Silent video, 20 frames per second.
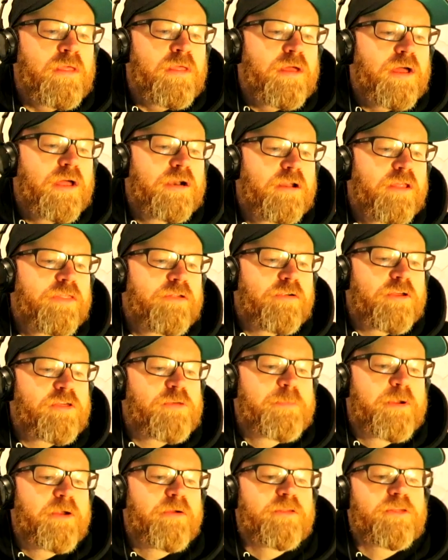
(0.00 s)
Another
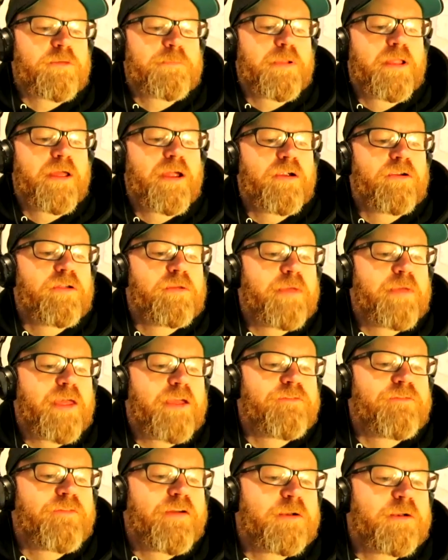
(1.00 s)
experienced player who may
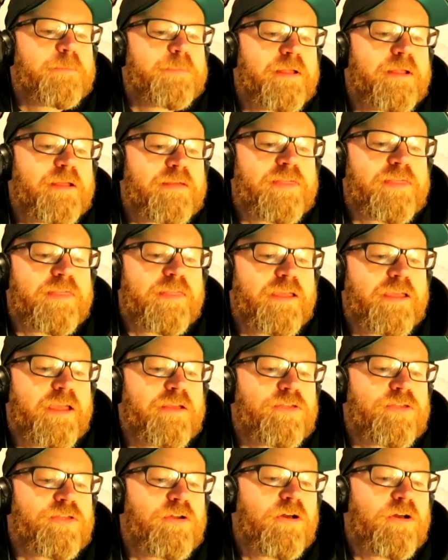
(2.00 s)
find a place in the King's